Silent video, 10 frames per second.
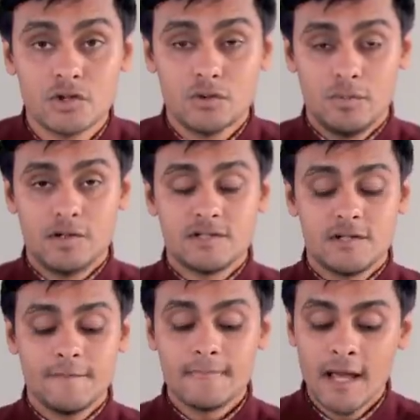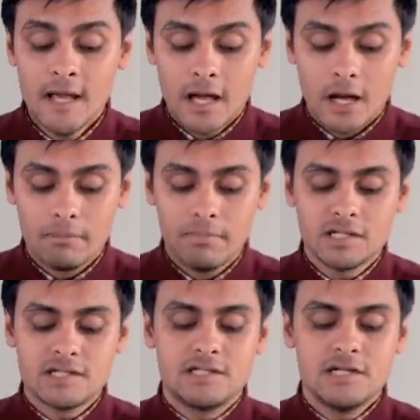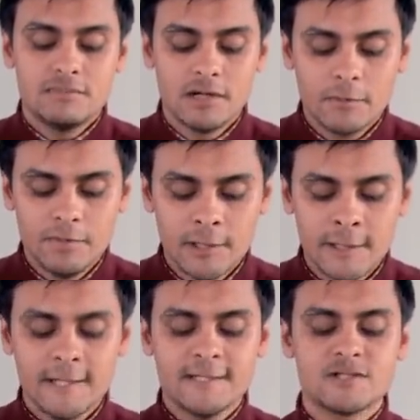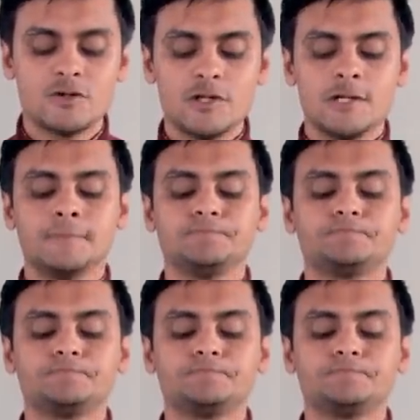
garnu parcha. But in my opinion it's good.